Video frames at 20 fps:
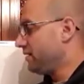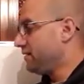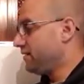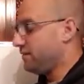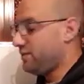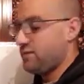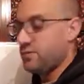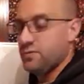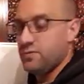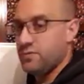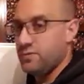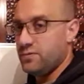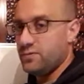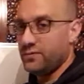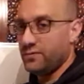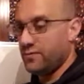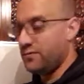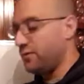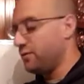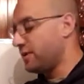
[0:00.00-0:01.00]
So
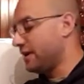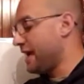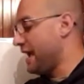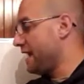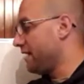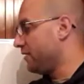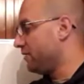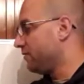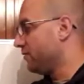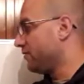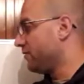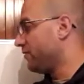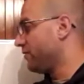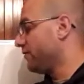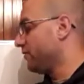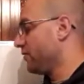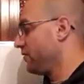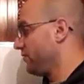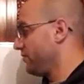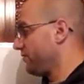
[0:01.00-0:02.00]
volcanoes
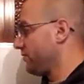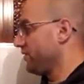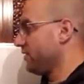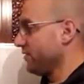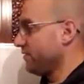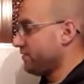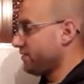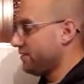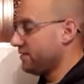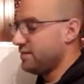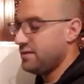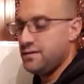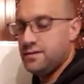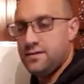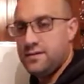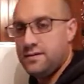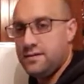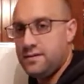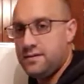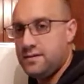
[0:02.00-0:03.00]
versus
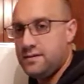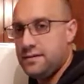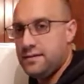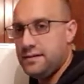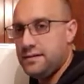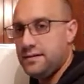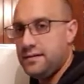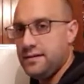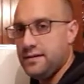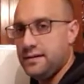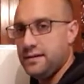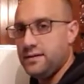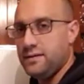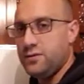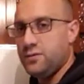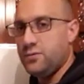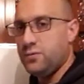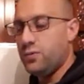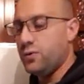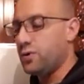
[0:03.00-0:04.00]
the
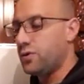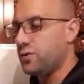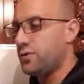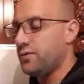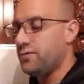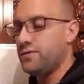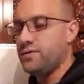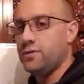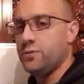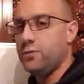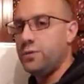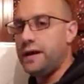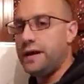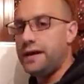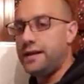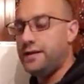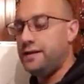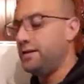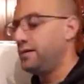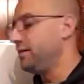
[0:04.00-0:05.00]
work of the
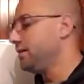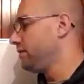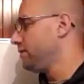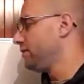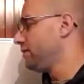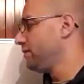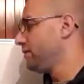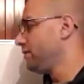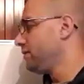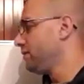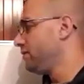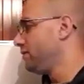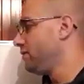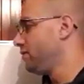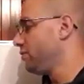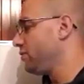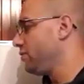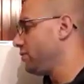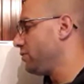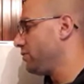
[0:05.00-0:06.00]
wind
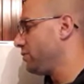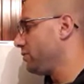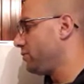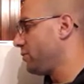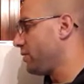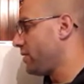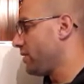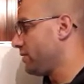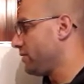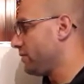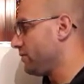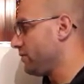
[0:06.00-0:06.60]
or the water